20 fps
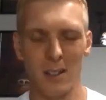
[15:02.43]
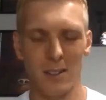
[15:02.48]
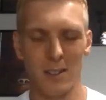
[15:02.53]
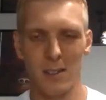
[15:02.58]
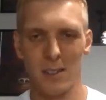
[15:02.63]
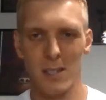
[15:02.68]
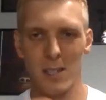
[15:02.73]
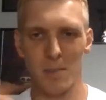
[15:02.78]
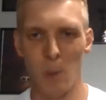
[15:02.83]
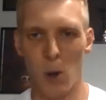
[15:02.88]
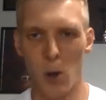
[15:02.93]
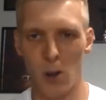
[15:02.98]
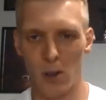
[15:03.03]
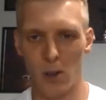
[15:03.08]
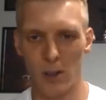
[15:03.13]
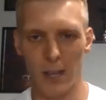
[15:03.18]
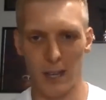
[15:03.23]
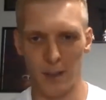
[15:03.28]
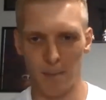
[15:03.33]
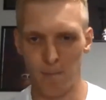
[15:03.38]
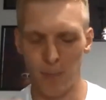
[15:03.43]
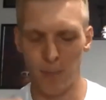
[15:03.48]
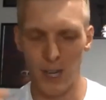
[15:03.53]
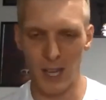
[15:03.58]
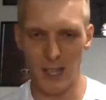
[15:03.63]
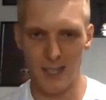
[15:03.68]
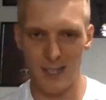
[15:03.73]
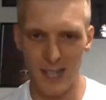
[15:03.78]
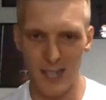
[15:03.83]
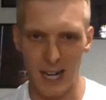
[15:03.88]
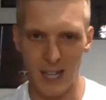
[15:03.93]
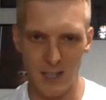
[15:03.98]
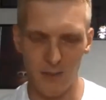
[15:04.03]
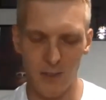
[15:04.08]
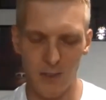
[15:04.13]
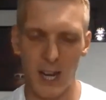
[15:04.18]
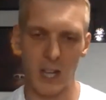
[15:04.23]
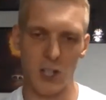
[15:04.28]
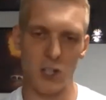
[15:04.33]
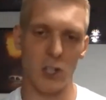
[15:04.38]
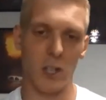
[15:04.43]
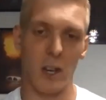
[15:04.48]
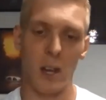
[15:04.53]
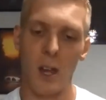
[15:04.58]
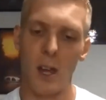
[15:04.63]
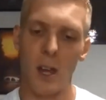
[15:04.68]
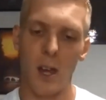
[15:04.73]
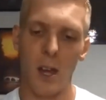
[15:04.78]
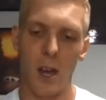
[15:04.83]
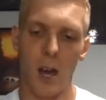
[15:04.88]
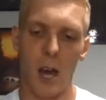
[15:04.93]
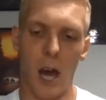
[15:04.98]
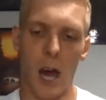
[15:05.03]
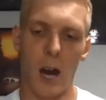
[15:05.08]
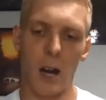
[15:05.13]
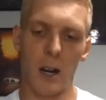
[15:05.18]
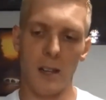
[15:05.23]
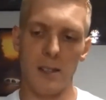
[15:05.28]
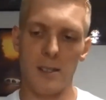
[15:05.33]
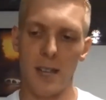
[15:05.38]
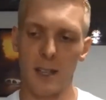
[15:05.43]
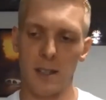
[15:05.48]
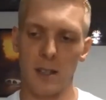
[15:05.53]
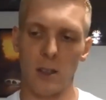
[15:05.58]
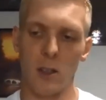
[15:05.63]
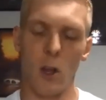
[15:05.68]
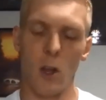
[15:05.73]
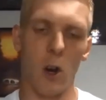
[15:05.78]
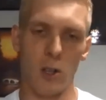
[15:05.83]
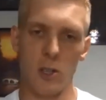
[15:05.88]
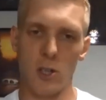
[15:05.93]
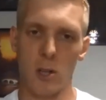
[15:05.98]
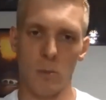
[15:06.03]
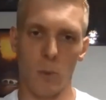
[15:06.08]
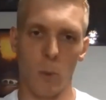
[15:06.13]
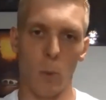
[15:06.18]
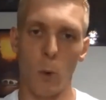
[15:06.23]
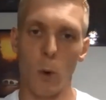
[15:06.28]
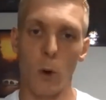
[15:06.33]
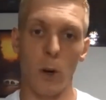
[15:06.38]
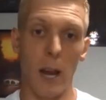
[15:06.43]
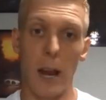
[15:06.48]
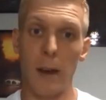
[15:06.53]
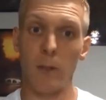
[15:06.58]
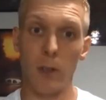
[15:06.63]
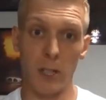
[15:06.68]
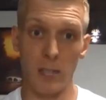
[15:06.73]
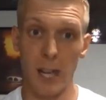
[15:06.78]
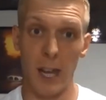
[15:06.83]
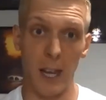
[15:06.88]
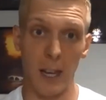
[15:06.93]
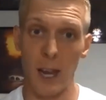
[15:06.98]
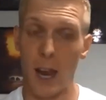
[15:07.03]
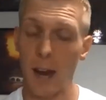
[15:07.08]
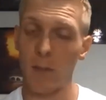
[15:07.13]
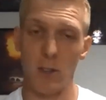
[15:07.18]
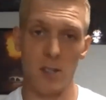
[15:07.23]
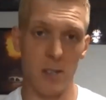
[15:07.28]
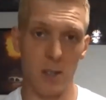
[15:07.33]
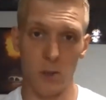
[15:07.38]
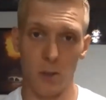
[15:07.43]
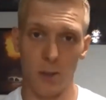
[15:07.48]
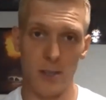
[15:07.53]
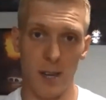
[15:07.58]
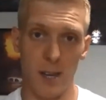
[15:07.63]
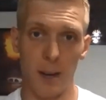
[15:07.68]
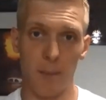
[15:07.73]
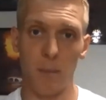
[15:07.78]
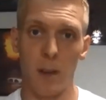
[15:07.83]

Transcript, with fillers: small like minute satisfaction i'm going to take the long-term reward every day every single time